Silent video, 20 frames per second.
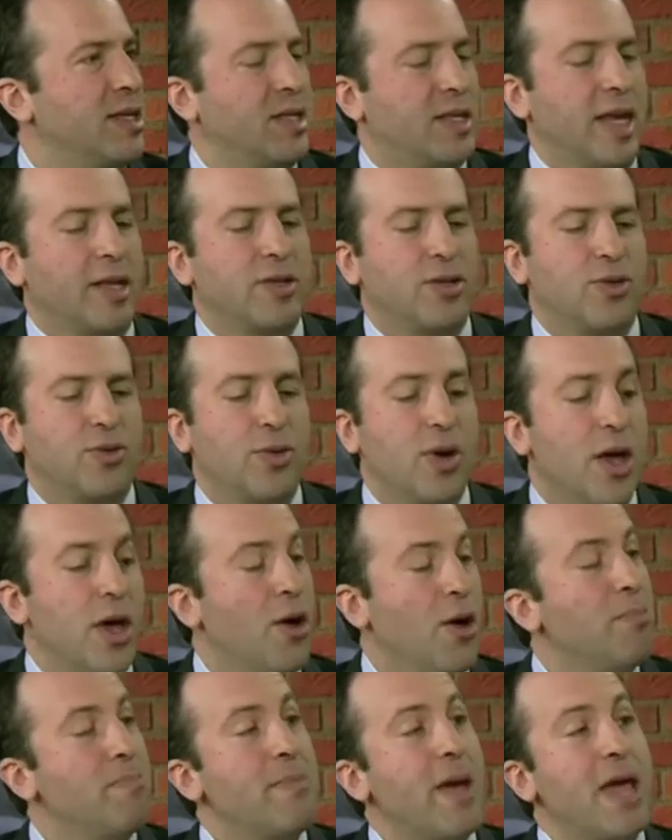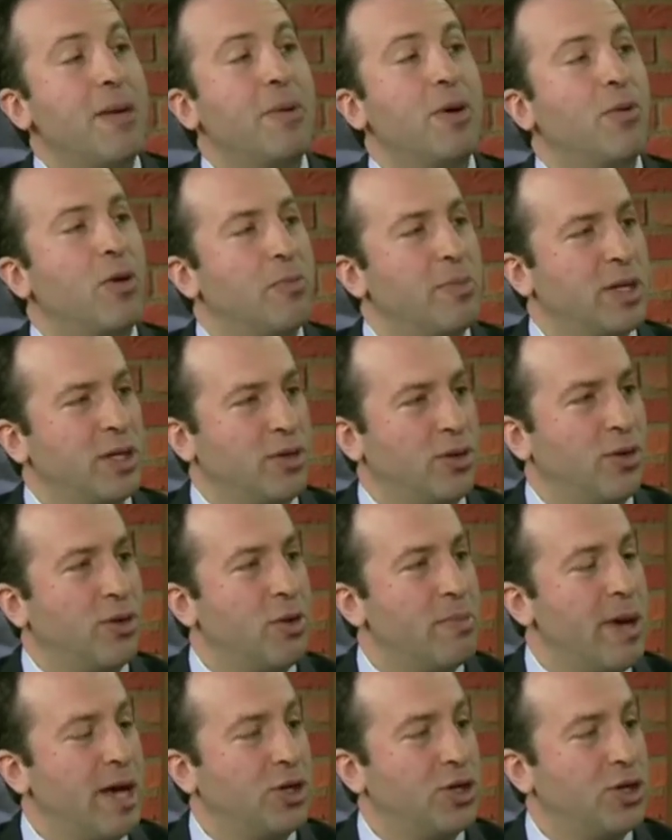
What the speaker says: to consent to maybe where Mr.